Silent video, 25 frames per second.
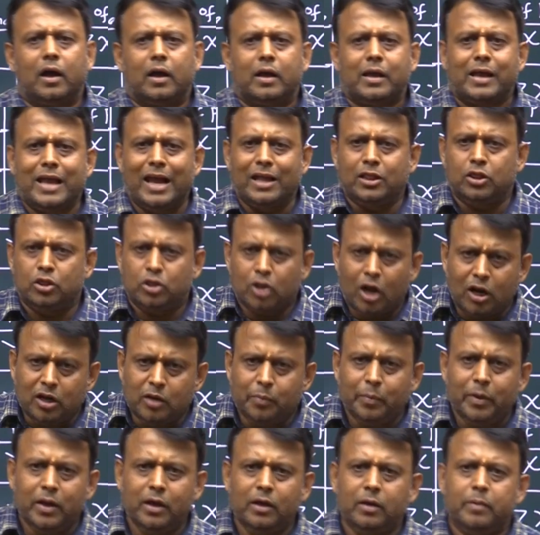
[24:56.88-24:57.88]

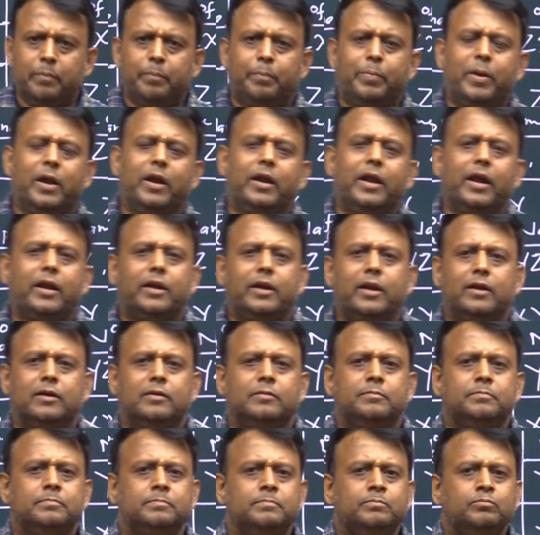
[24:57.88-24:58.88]
cannot be predicted.
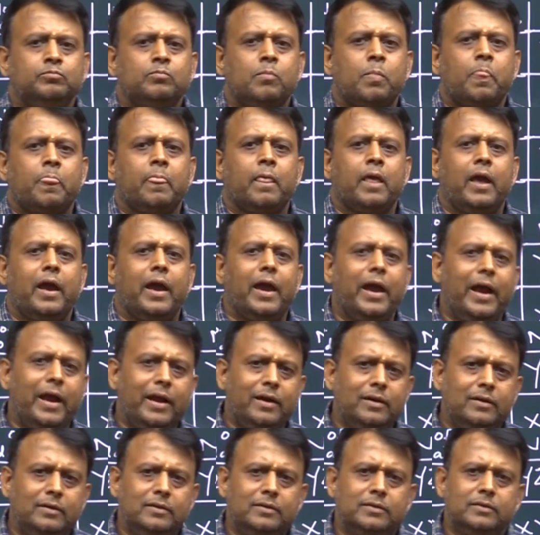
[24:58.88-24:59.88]

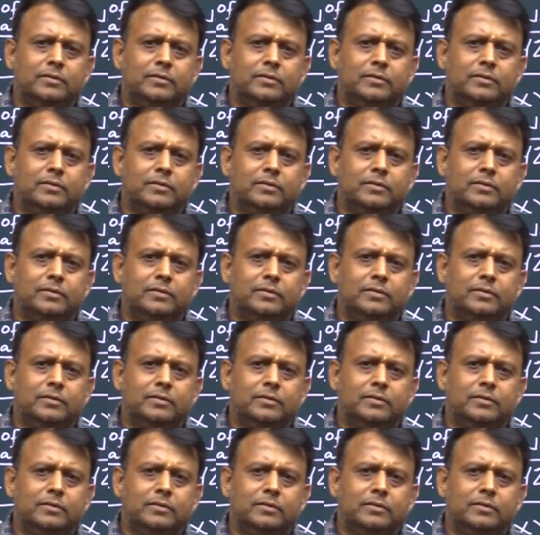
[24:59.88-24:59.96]
And